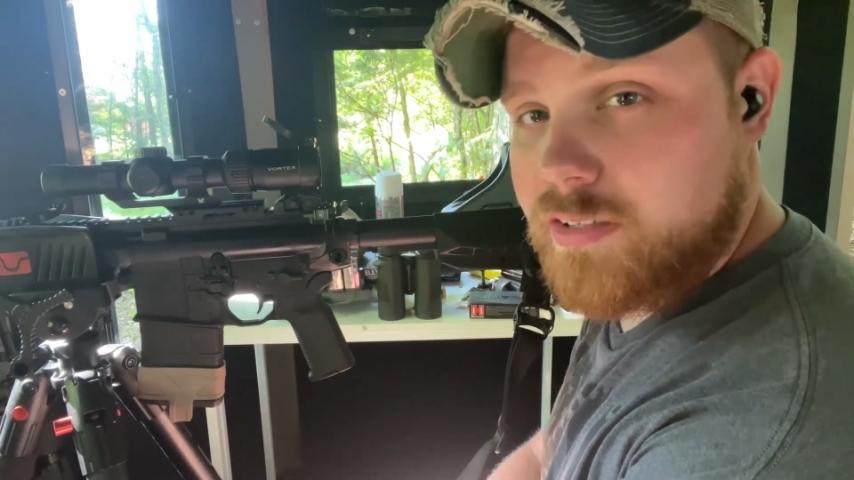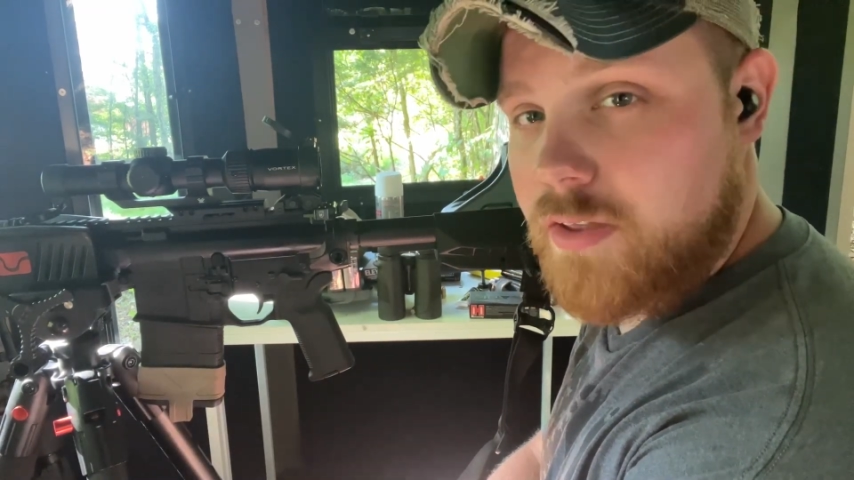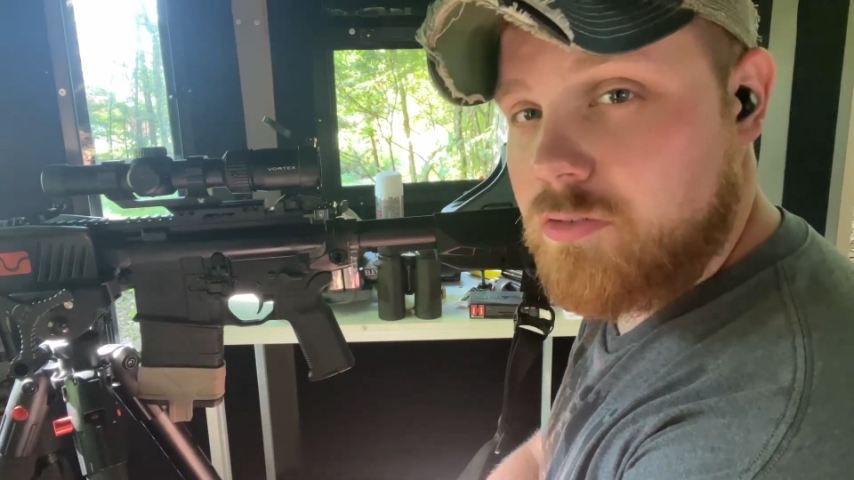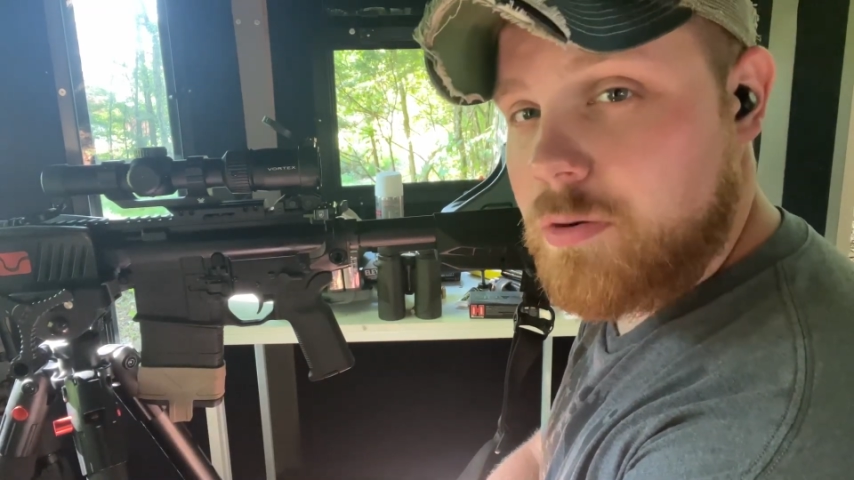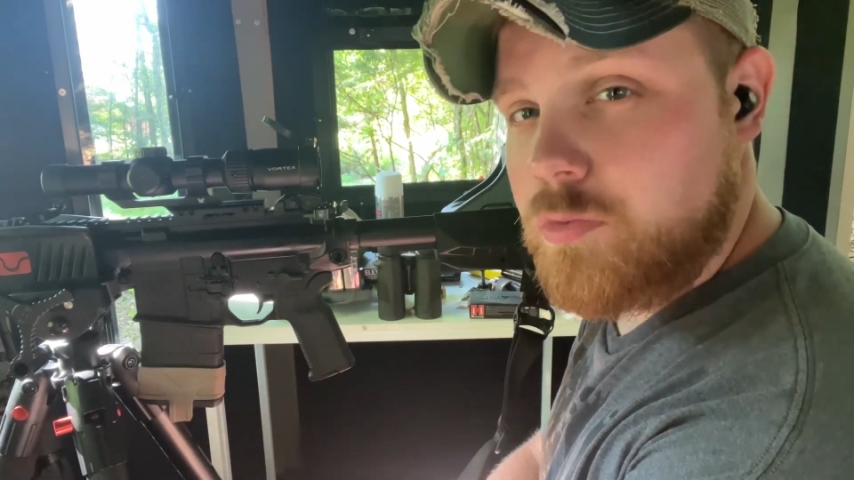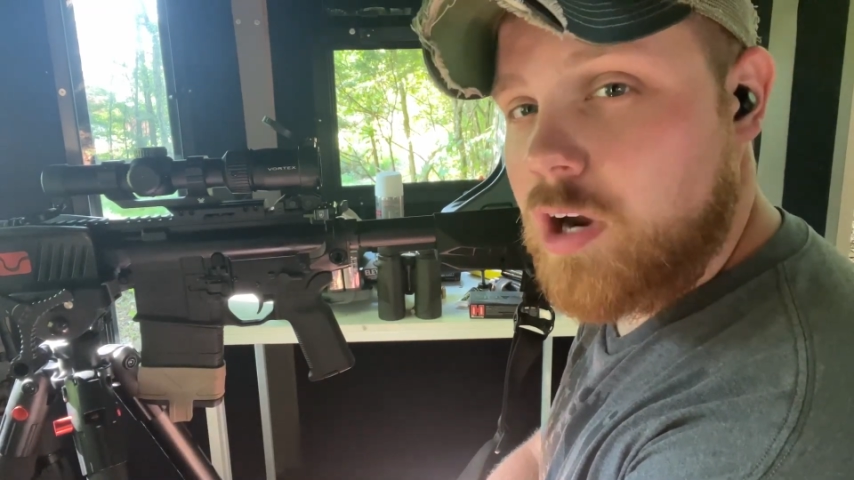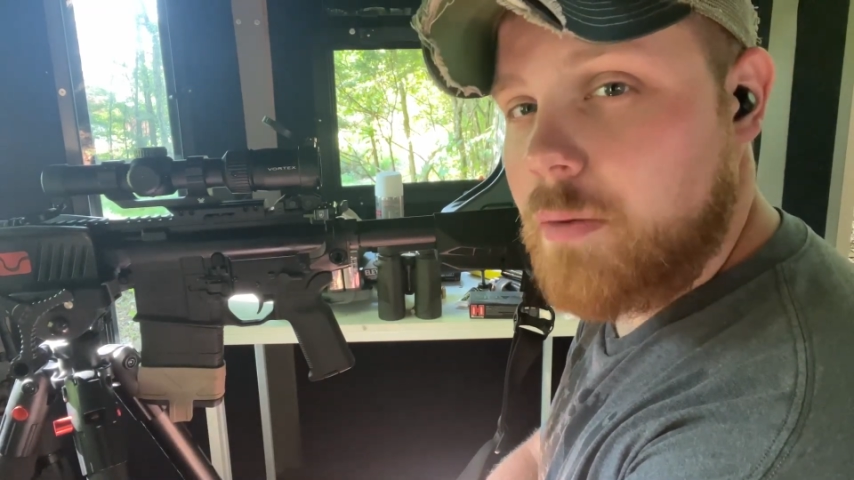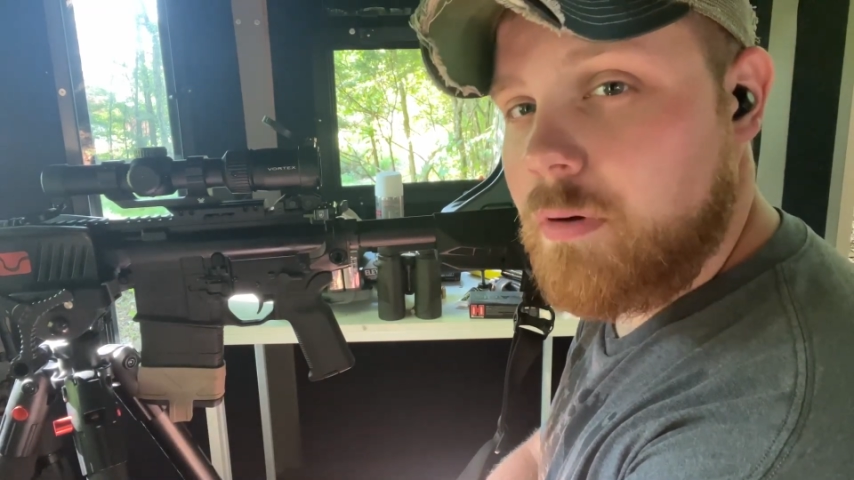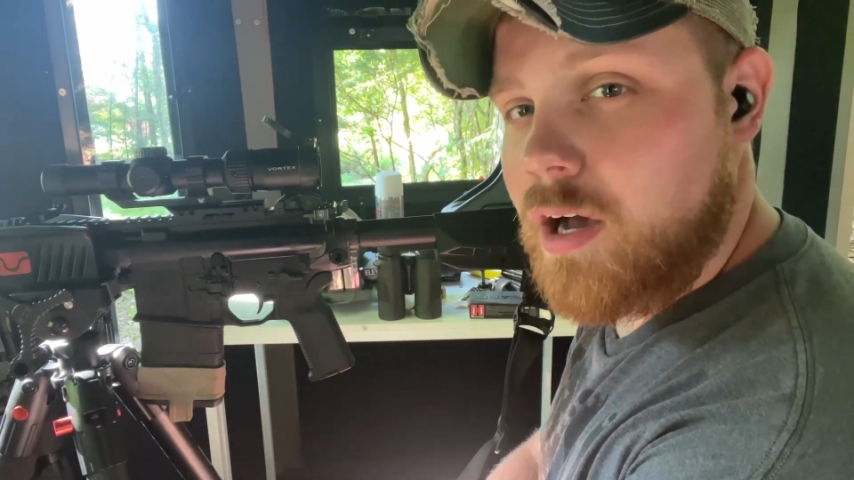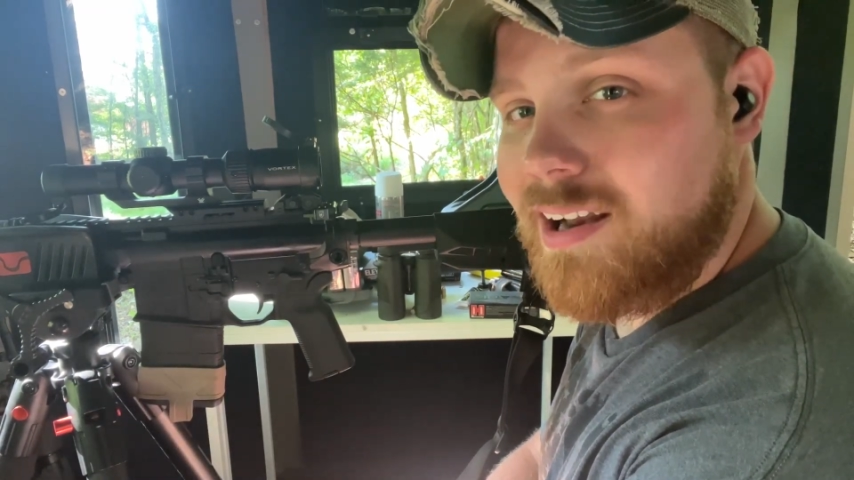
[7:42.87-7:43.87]
Death Grip
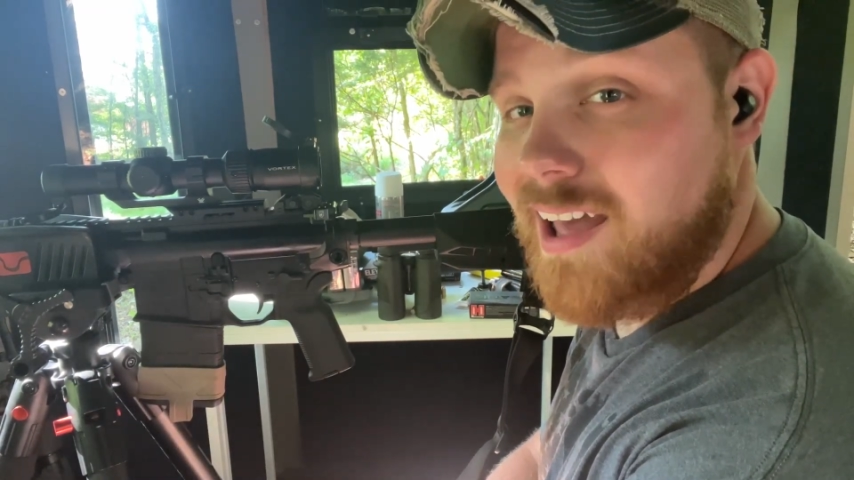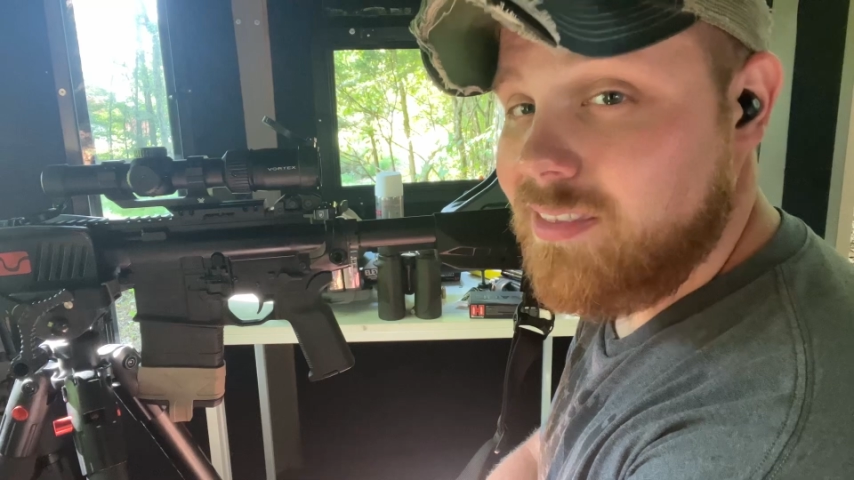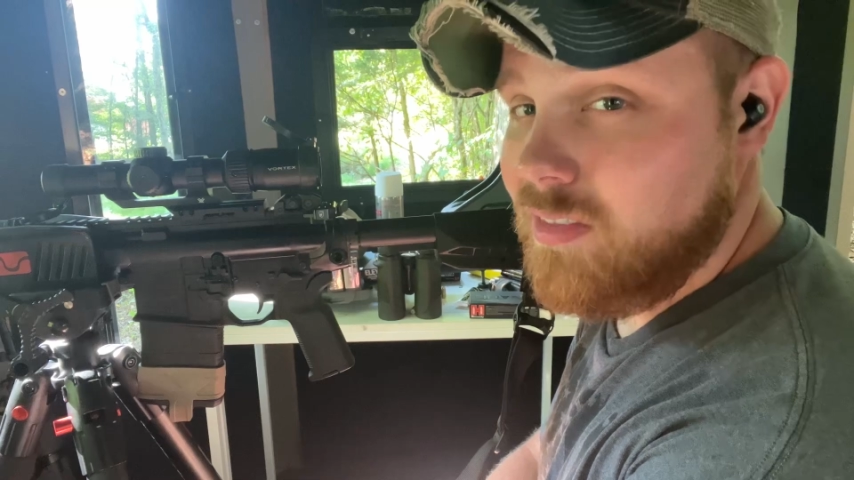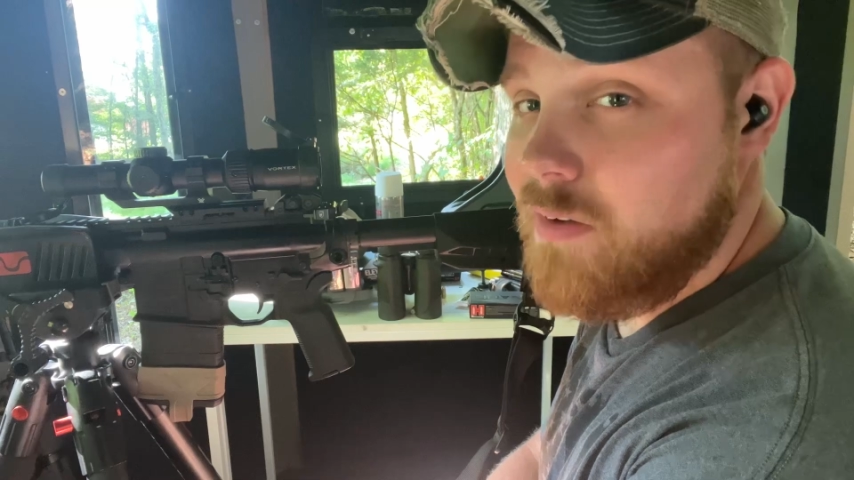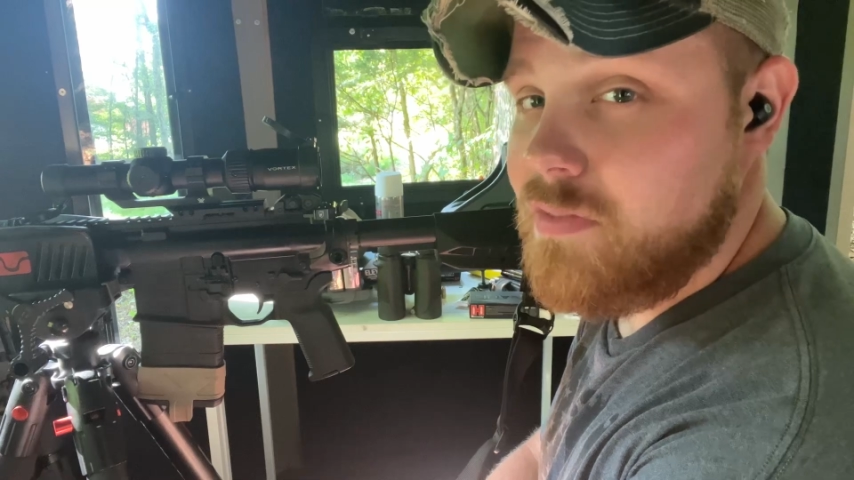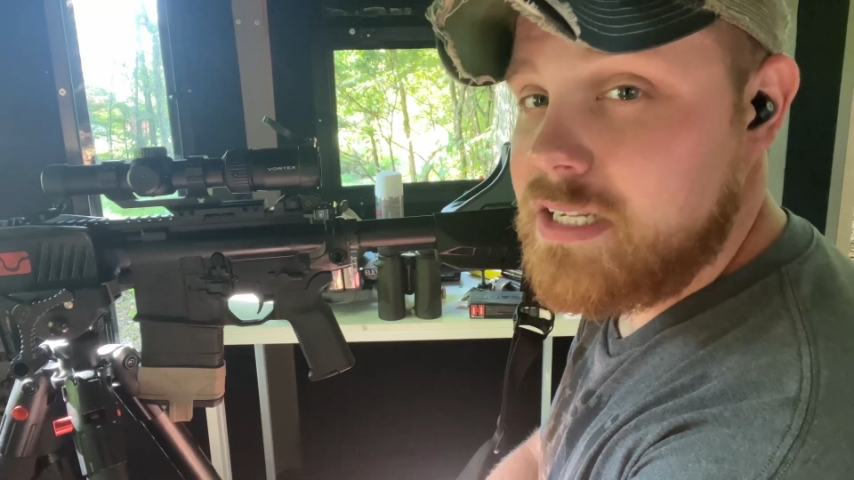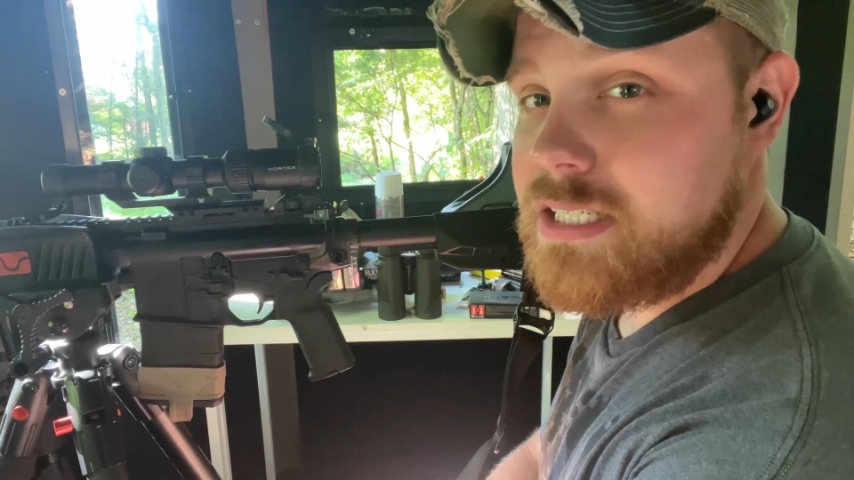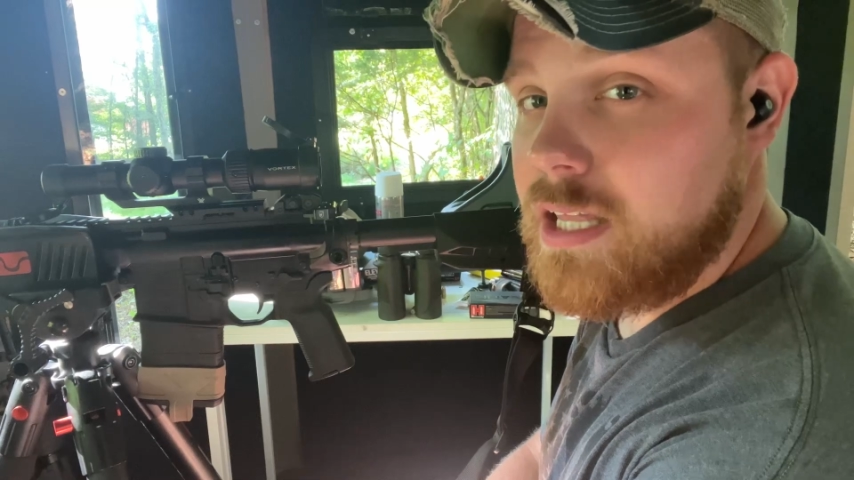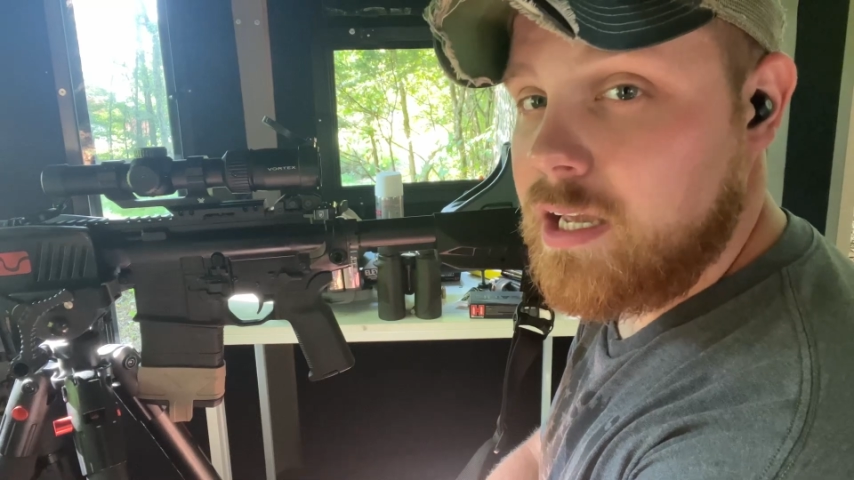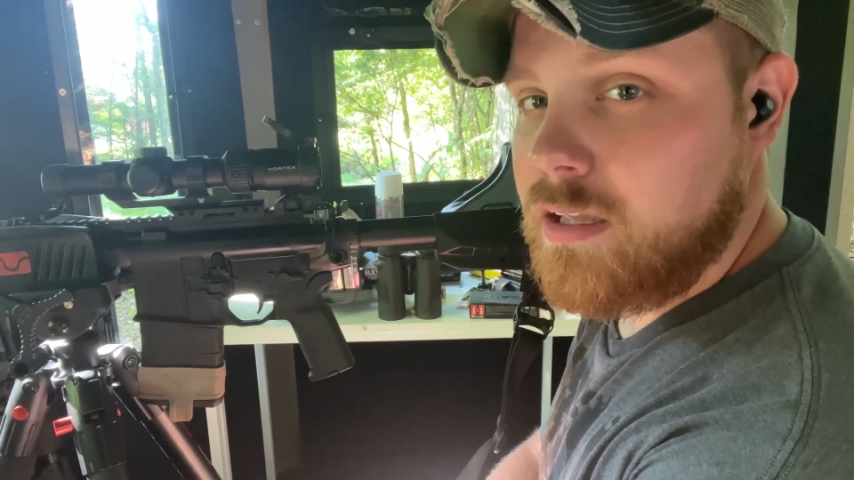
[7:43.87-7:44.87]
tripod. I love this
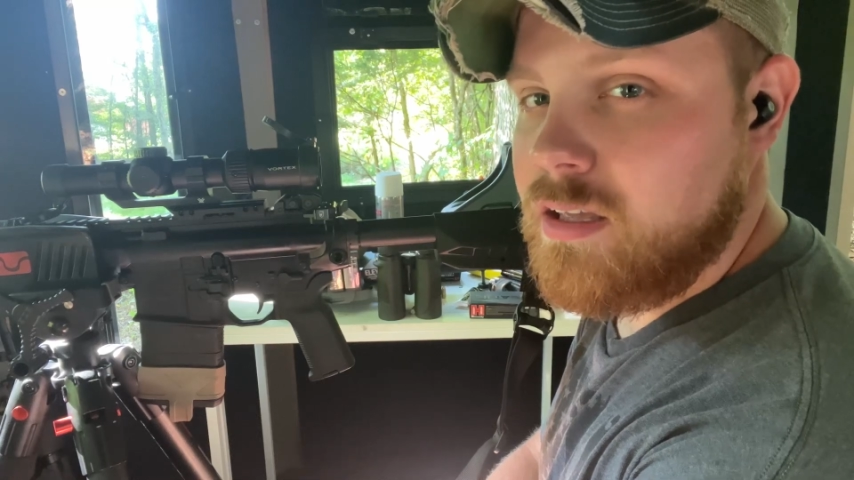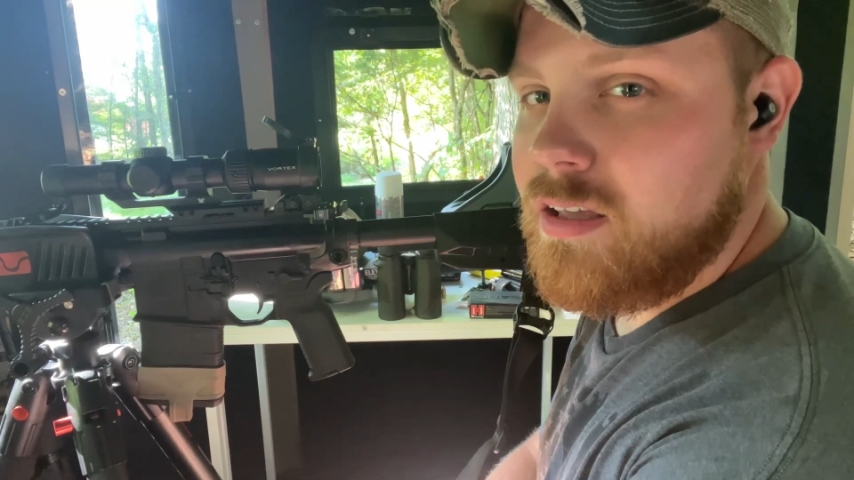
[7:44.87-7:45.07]
thing.